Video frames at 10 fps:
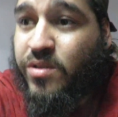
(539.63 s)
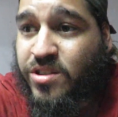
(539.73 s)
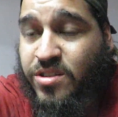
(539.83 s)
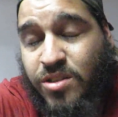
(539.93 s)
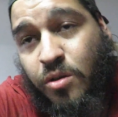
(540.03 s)
We were
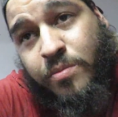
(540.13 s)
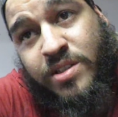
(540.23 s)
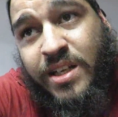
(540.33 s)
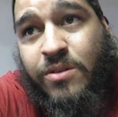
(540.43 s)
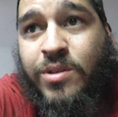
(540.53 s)
just so
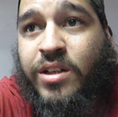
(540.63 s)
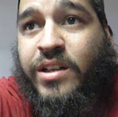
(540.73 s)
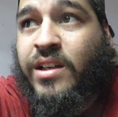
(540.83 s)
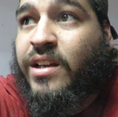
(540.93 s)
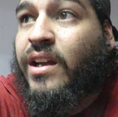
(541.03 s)
busy at
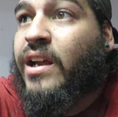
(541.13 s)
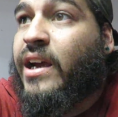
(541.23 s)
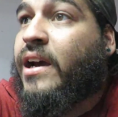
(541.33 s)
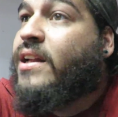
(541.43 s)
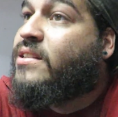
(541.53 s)
work,
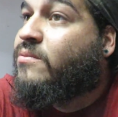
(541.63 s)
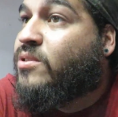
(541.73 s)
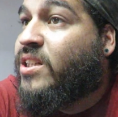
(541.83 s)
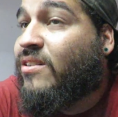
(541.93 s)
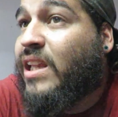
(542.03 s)
and I
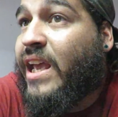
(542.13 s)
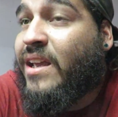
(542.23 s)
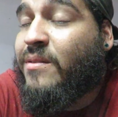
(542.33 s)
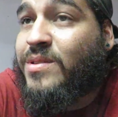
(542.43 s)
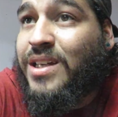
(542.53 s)
was here late.